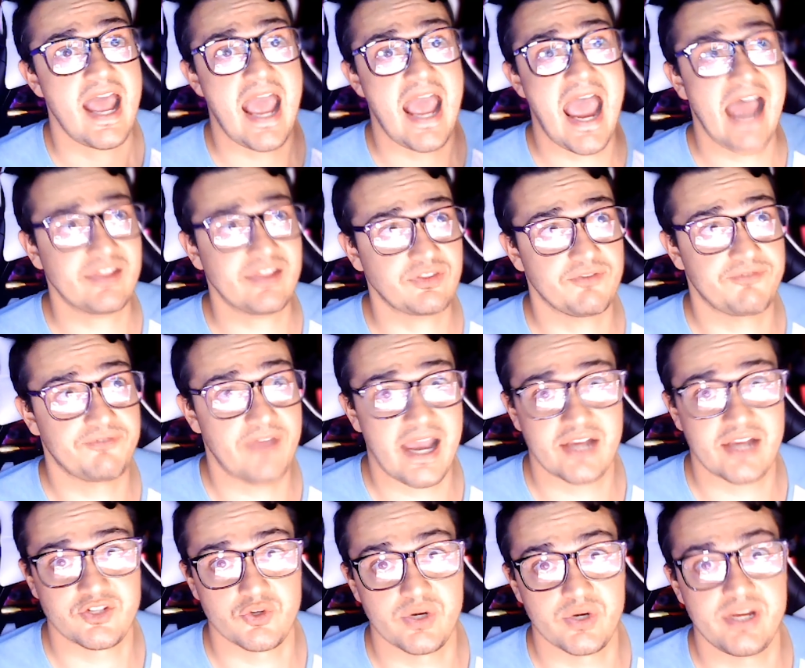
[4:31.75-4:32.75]
at the
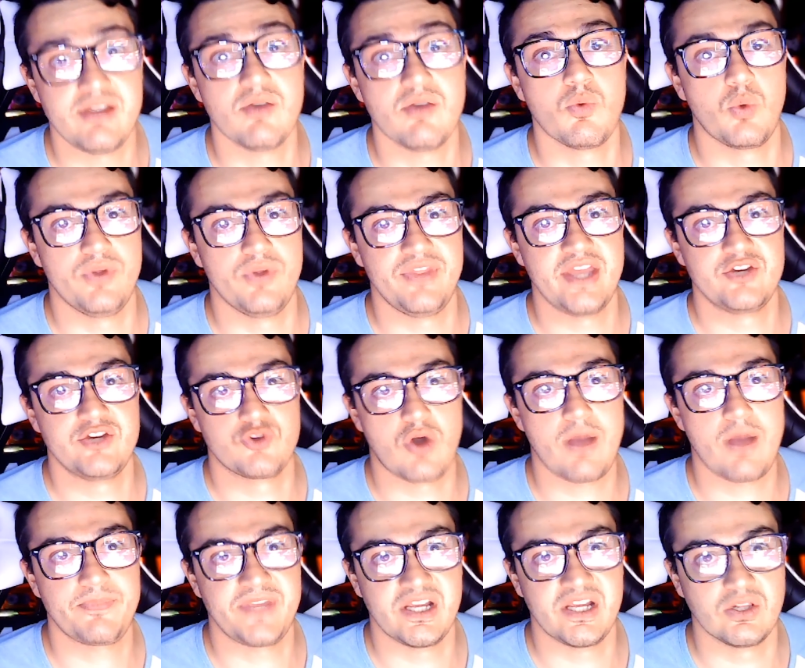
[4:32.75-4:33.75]
factory when they
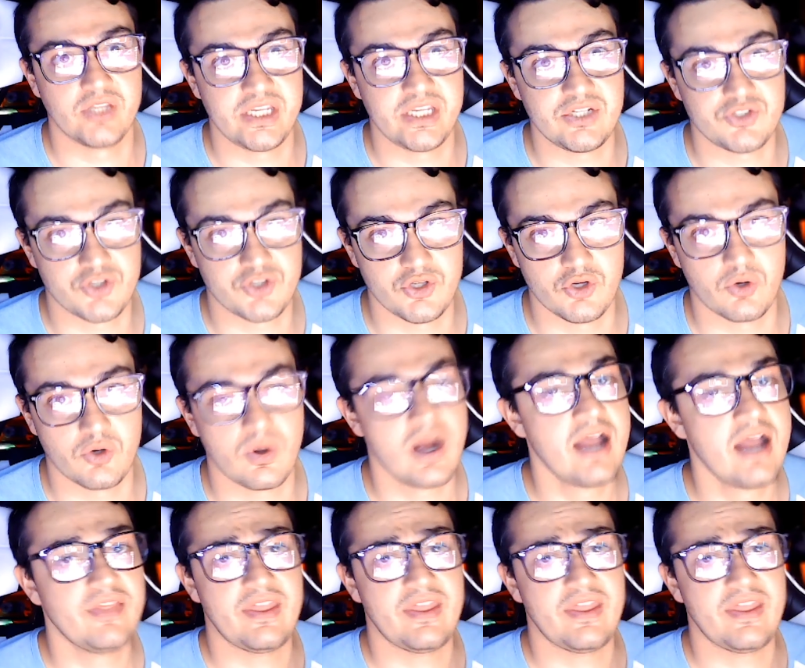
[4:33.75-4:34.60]
dropped the Elite 2.